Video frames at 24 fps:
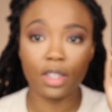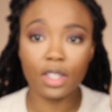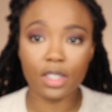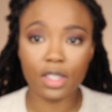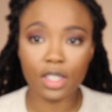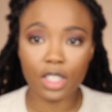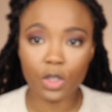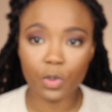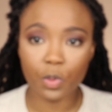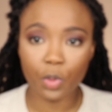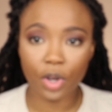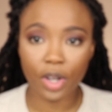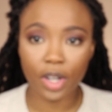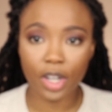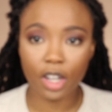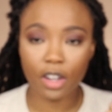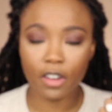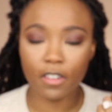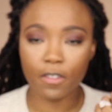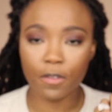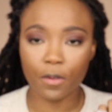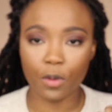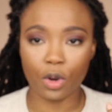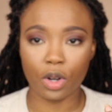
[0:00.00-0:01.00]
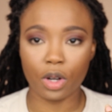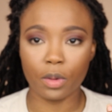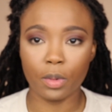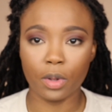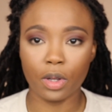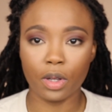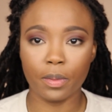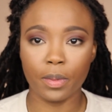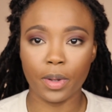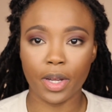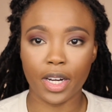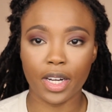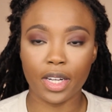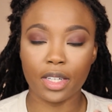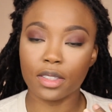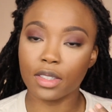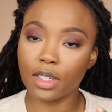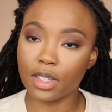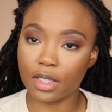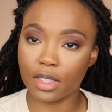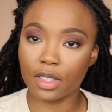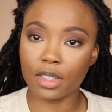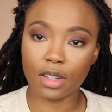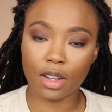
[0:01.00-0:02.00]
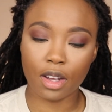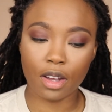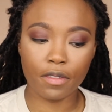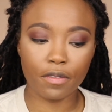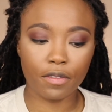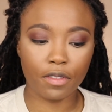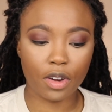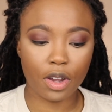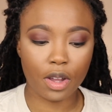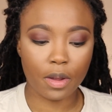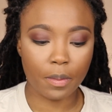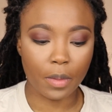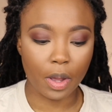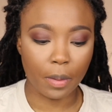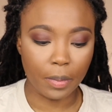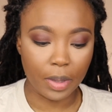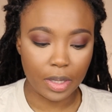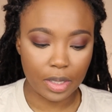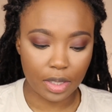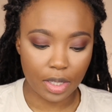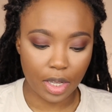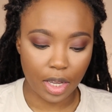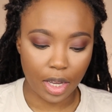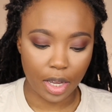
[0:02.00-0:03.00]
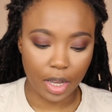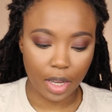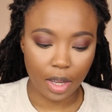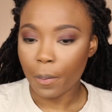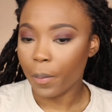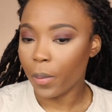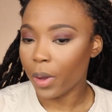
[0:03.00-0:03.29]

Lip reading: This is pretty affordable, but it doesn't come from Miss A.